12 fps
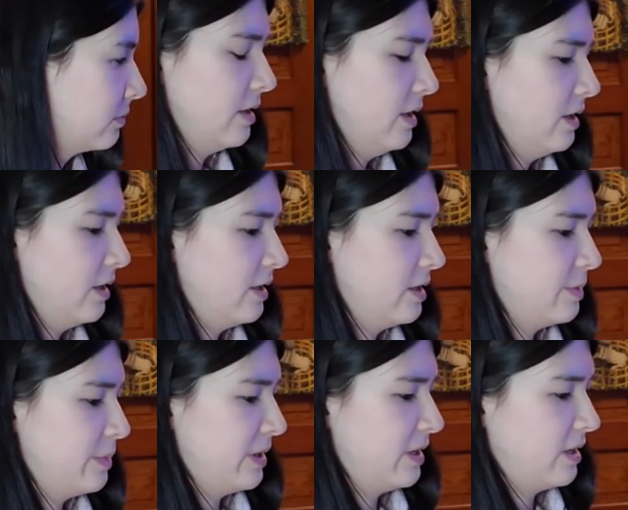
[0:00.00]
A nice
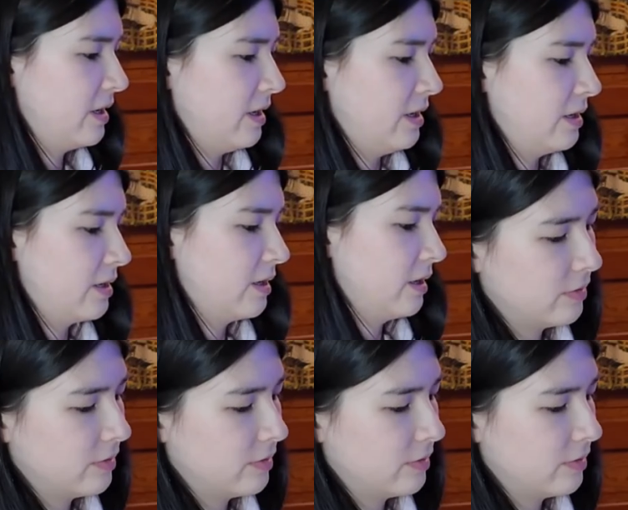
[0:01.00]
big cake.